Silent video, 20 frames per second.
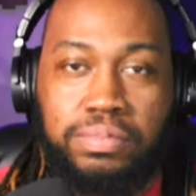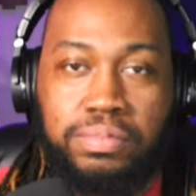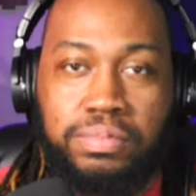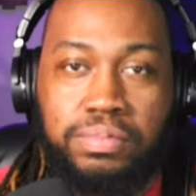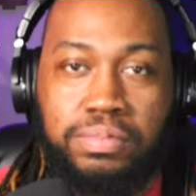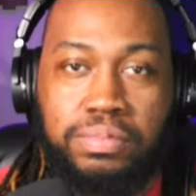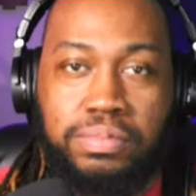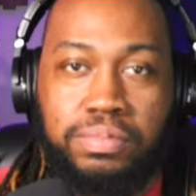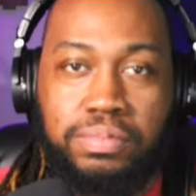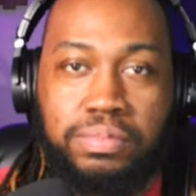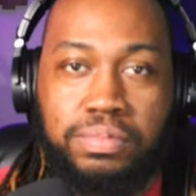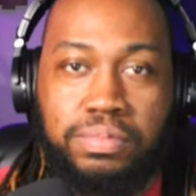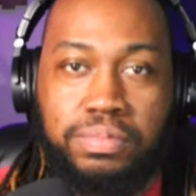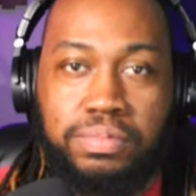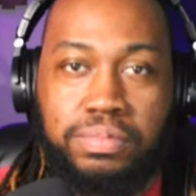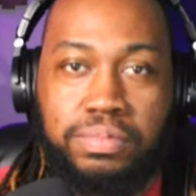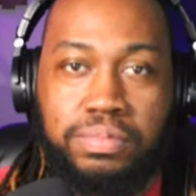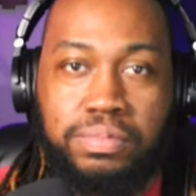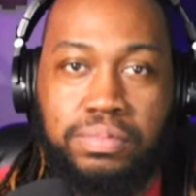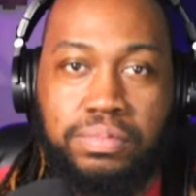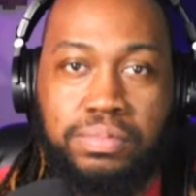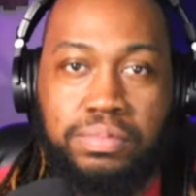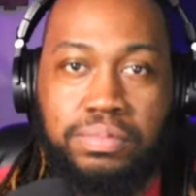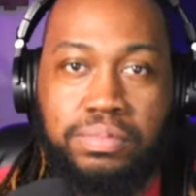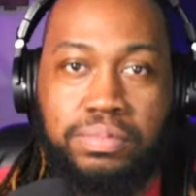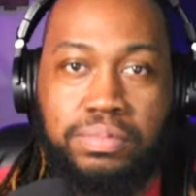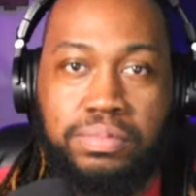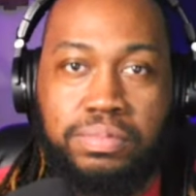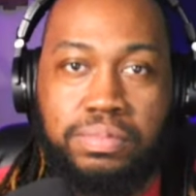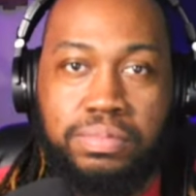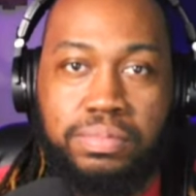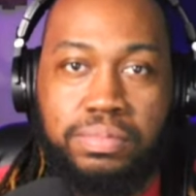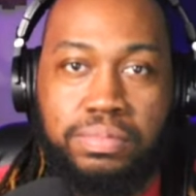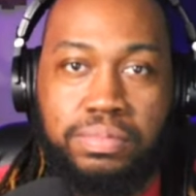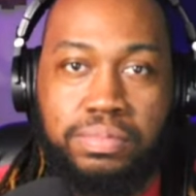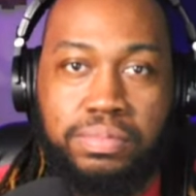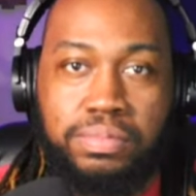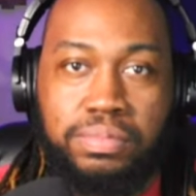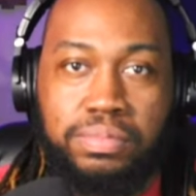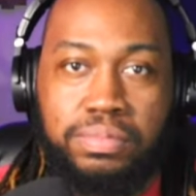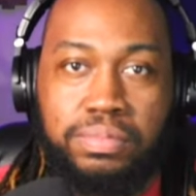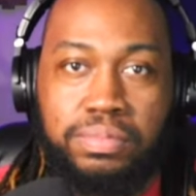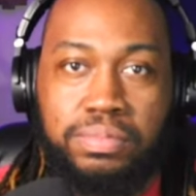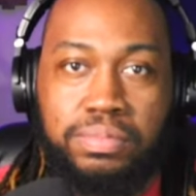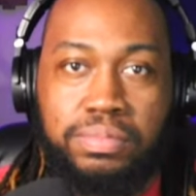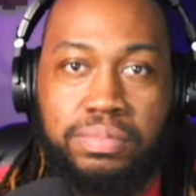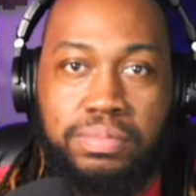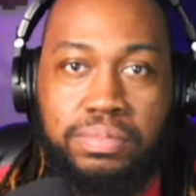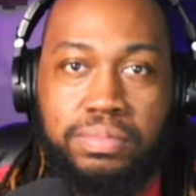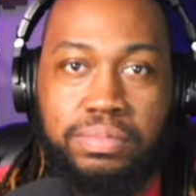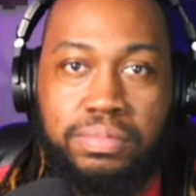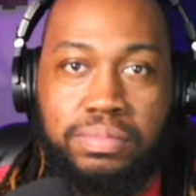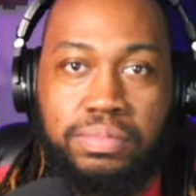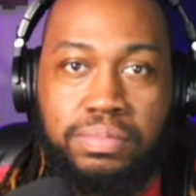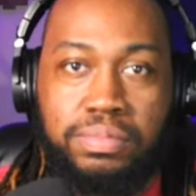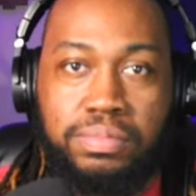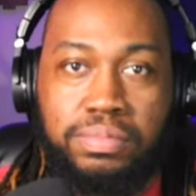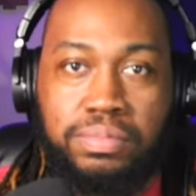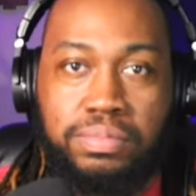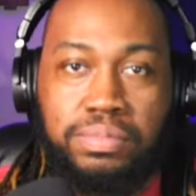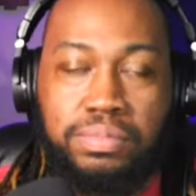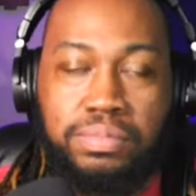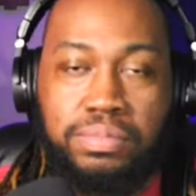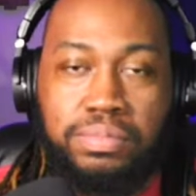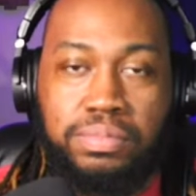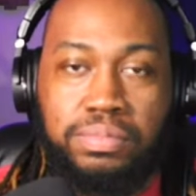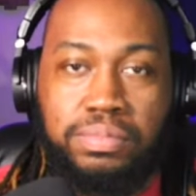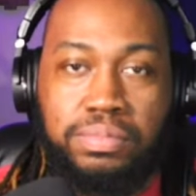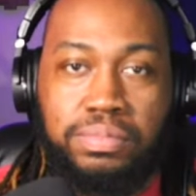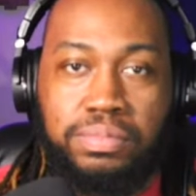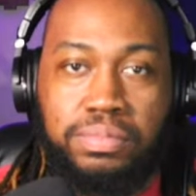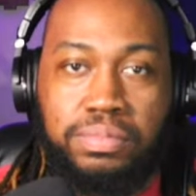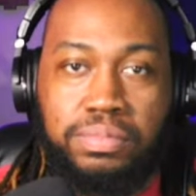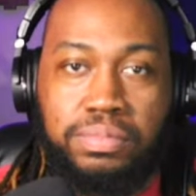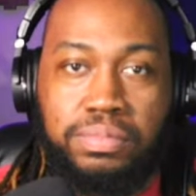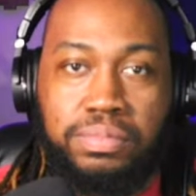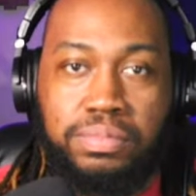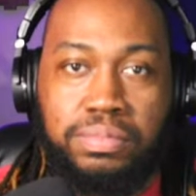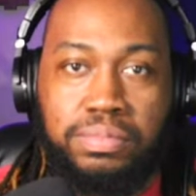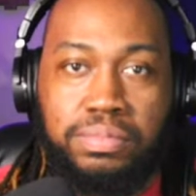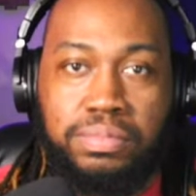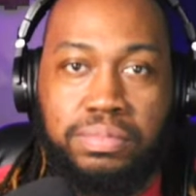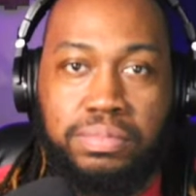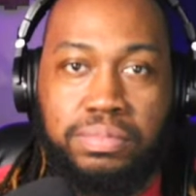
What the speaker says: The person shown says nothing.